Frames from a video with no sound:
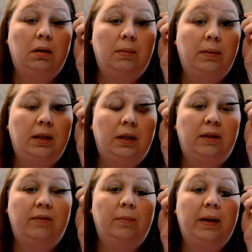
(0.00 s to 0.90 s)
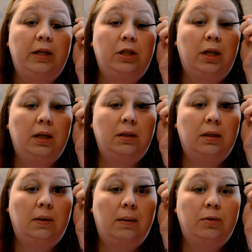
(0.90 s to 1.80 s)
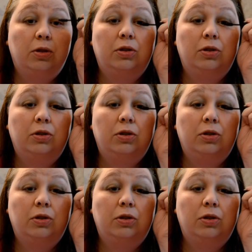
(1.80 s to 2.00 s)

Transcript: completely different paychecks so I'm sure